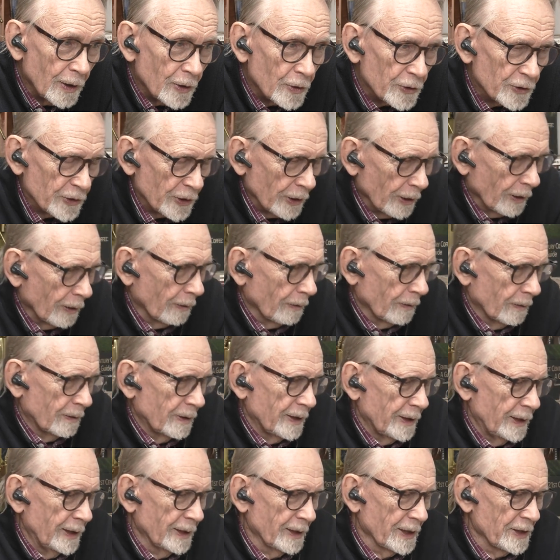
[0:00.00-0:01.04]
So
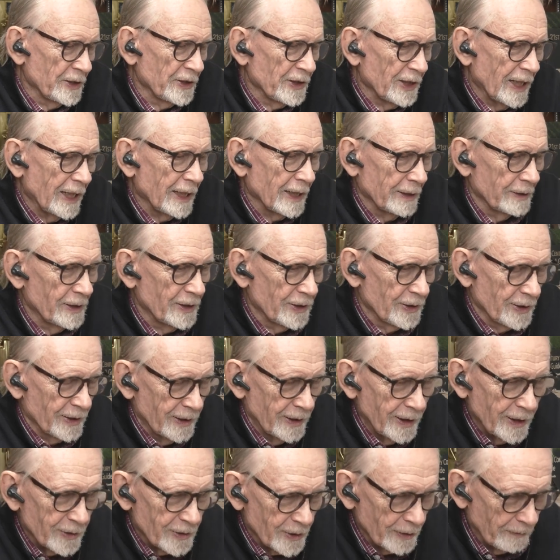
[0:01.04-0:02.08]
in a sense,
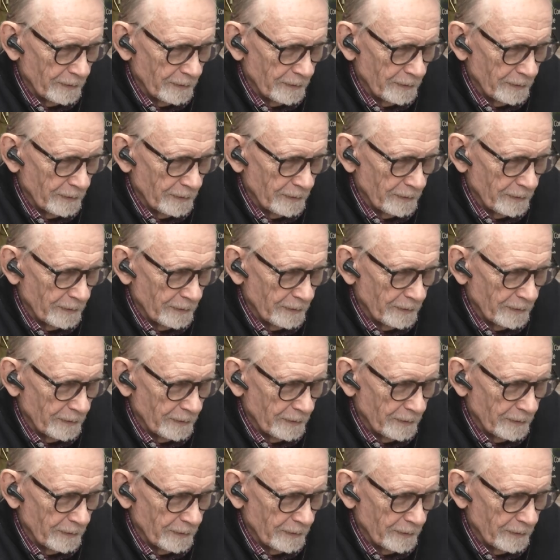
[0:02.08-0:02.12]
it's a